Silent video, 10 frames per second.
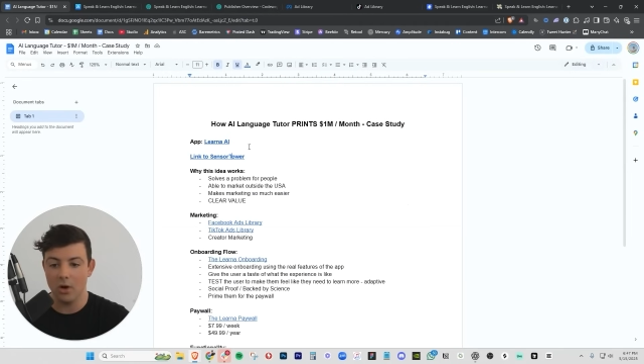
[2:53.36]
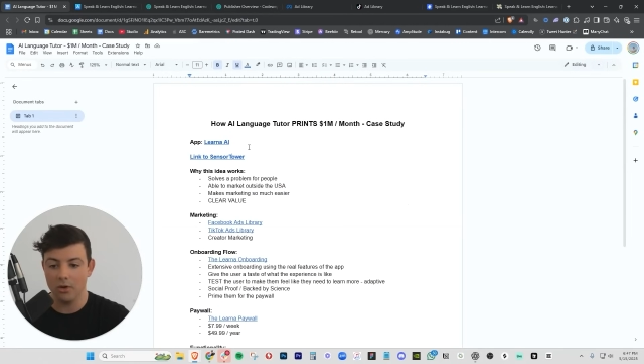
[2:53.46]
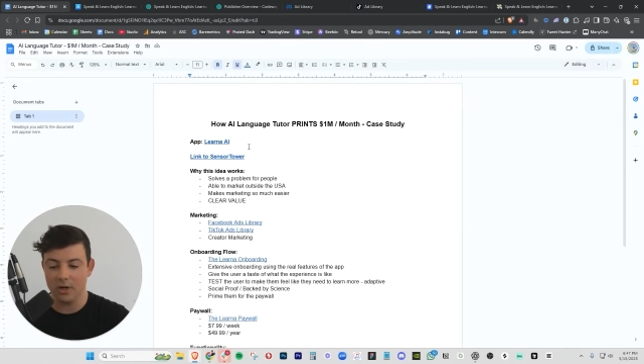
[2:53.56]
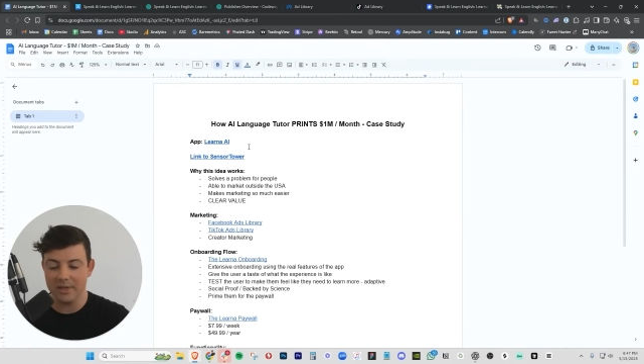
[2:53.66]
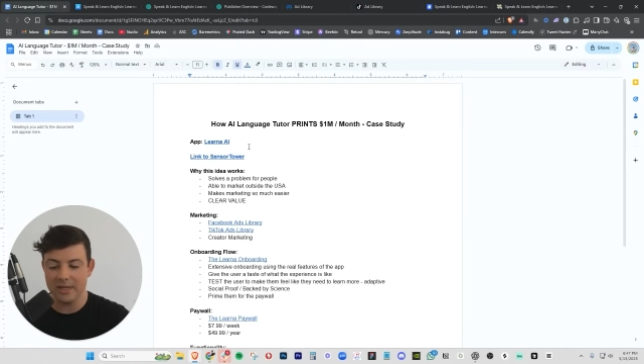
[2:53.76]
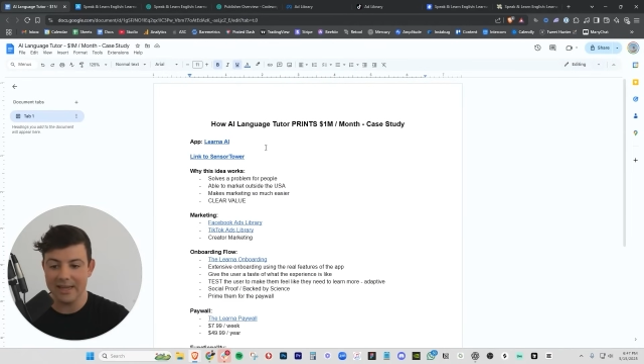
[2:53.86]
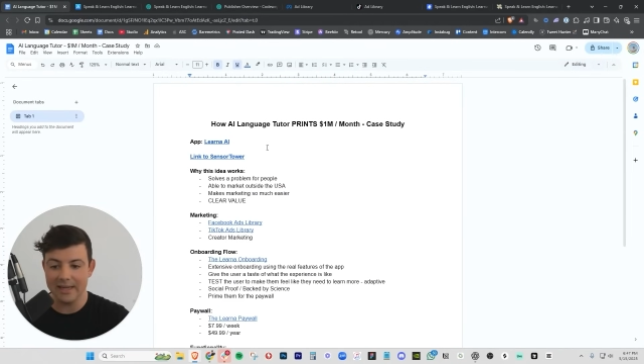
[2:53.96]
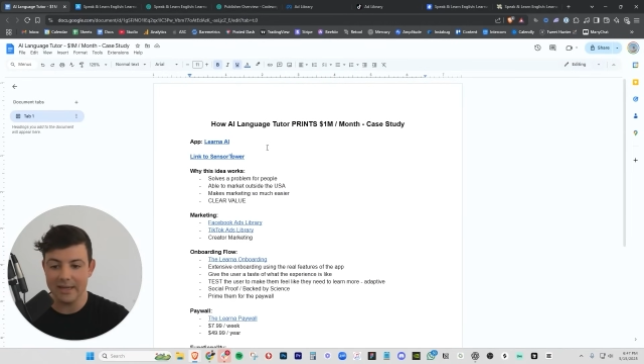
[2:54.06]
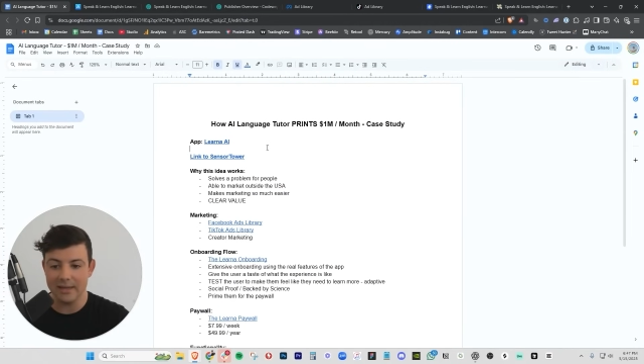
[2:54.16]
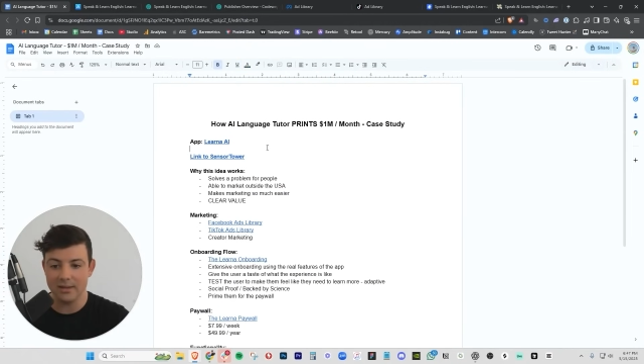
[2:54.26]
all going to be
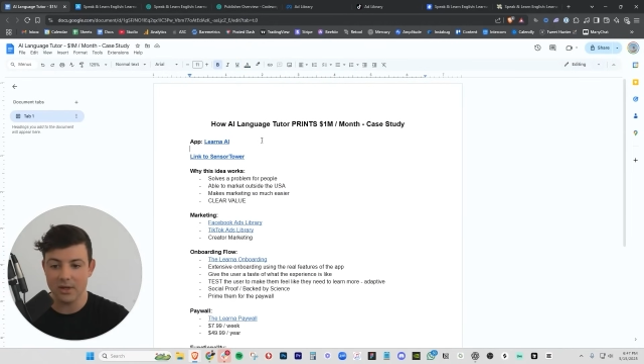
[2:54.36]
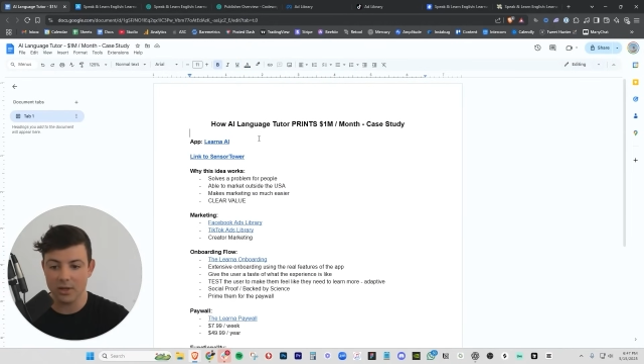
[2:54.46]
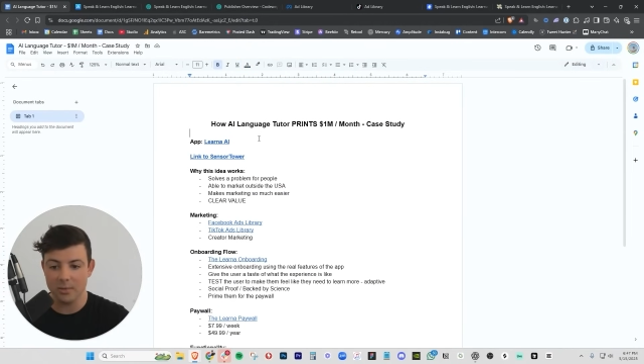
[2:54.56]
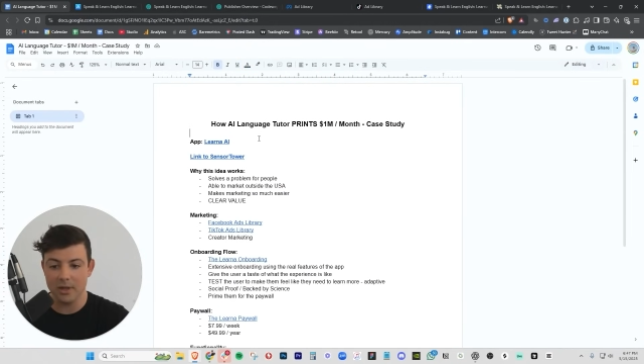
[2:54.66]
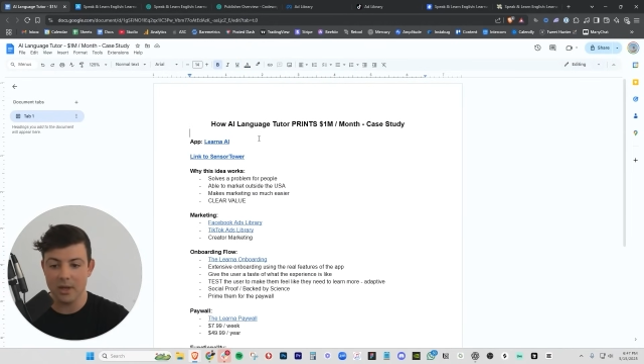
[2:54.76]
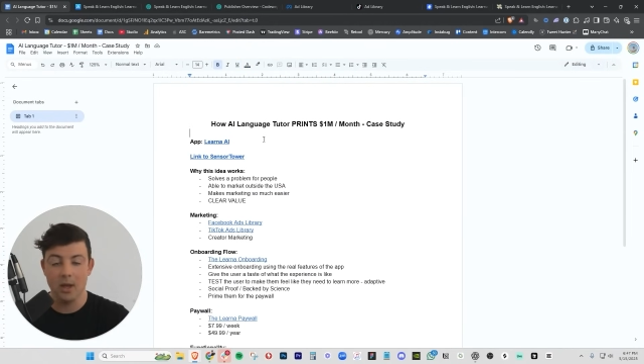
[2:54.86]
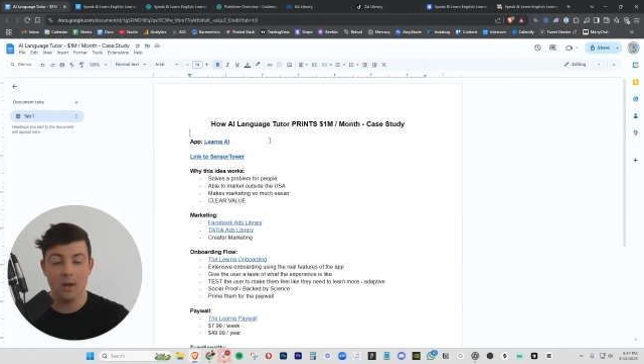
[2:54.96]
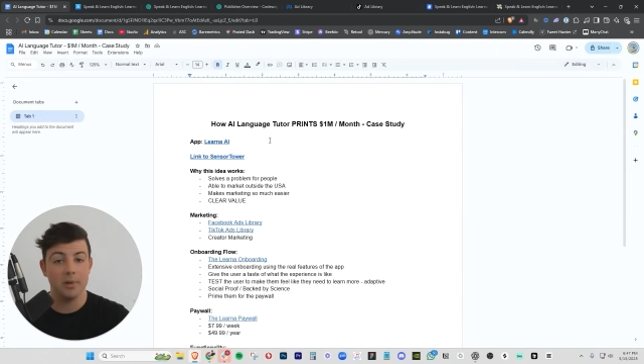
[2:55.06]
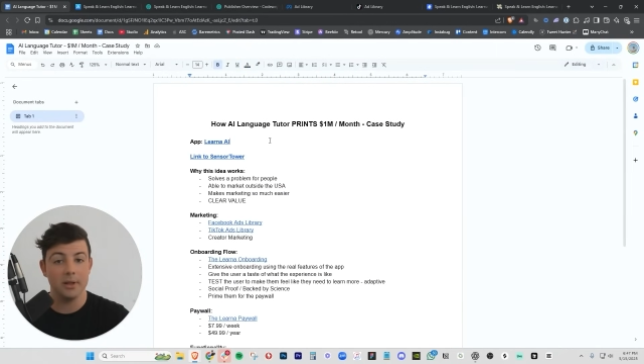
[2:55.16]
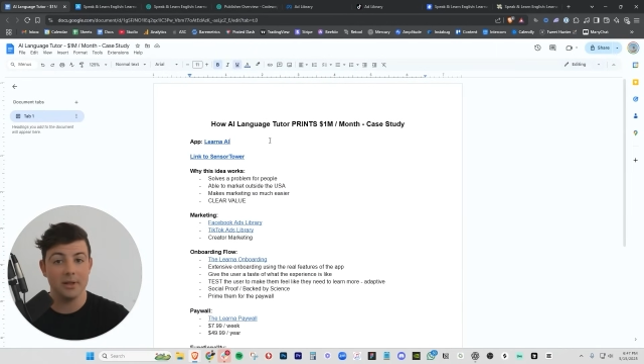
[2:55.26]
in the document.
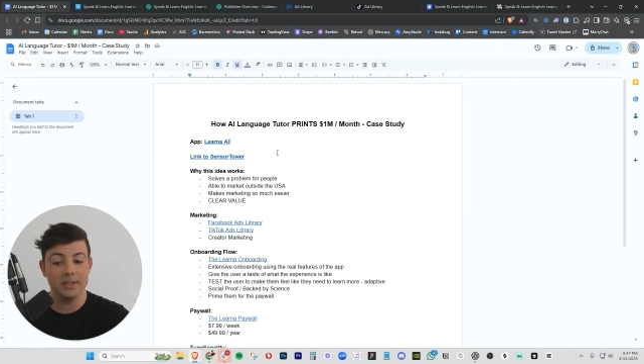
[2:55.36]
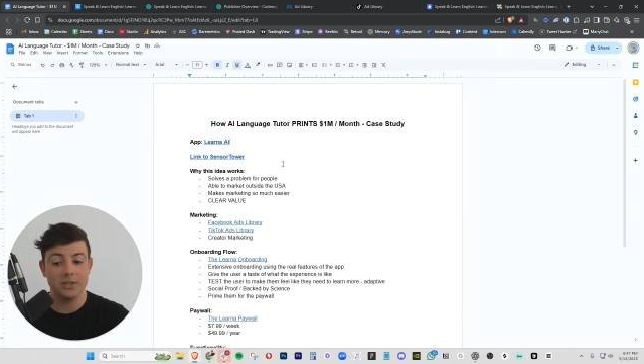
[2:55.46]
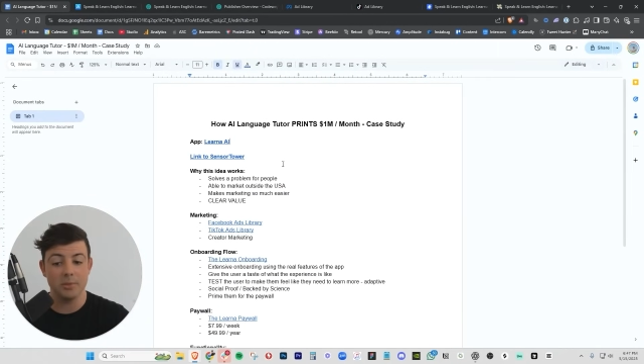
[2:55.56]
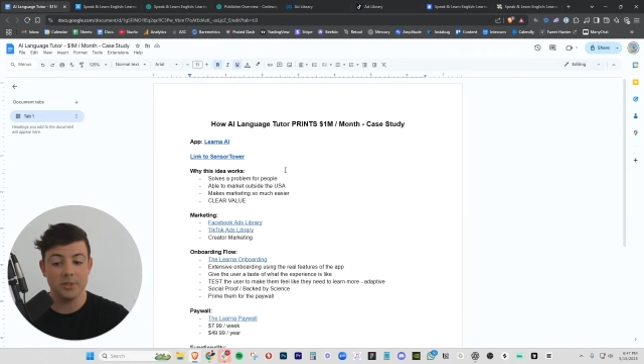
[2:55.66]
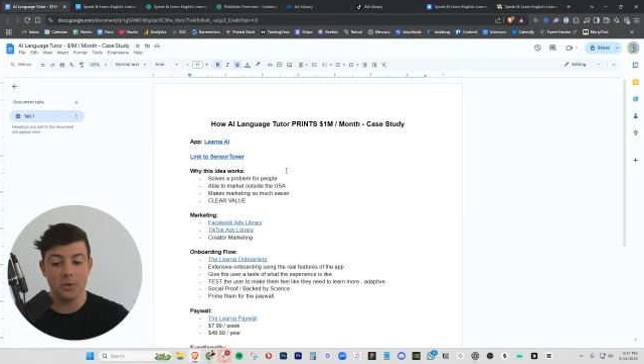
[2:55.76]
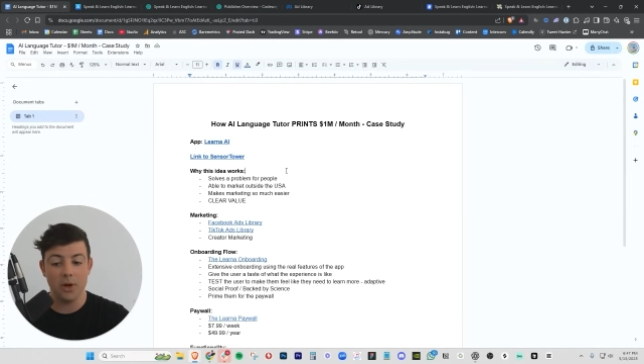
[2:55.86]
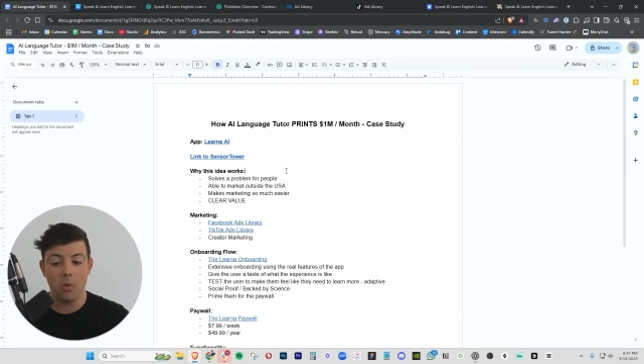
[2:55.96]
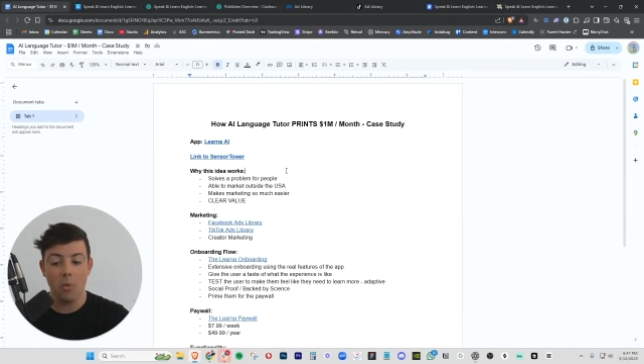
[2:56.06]
But let's jump into it.